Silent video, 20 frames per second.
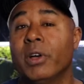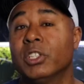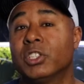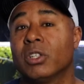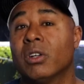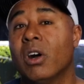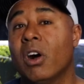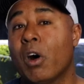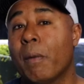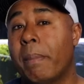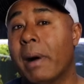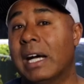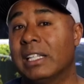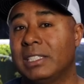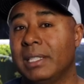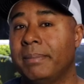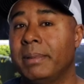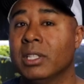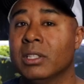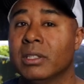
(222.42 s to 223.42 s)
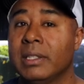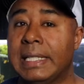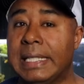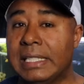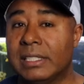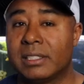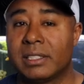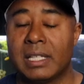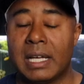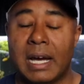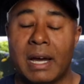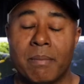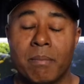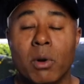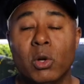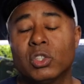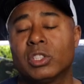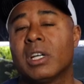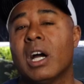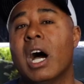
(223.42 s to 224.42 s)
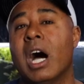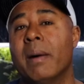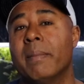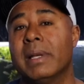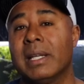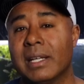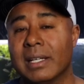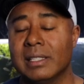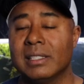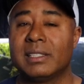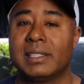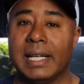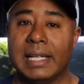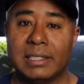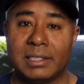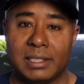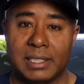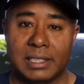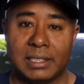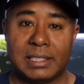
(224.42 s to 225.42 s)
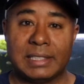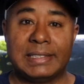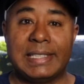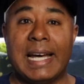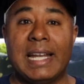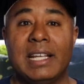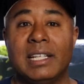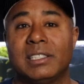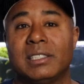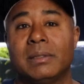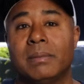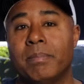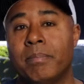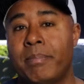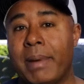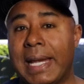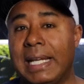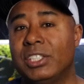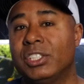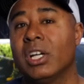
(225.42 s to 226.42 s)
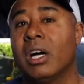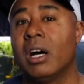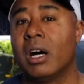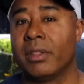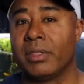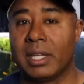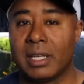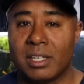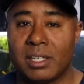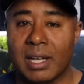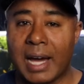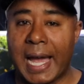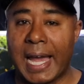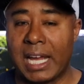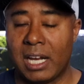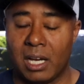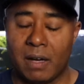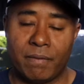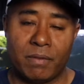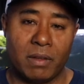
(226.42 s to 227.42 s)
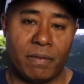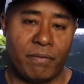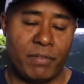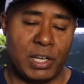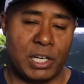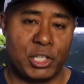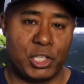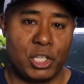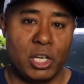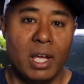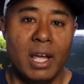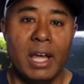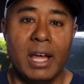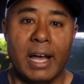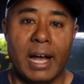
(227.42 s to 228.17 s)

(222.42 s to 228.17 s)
those are all possibilities, the most common consensus is that it's based on the diet of the fish,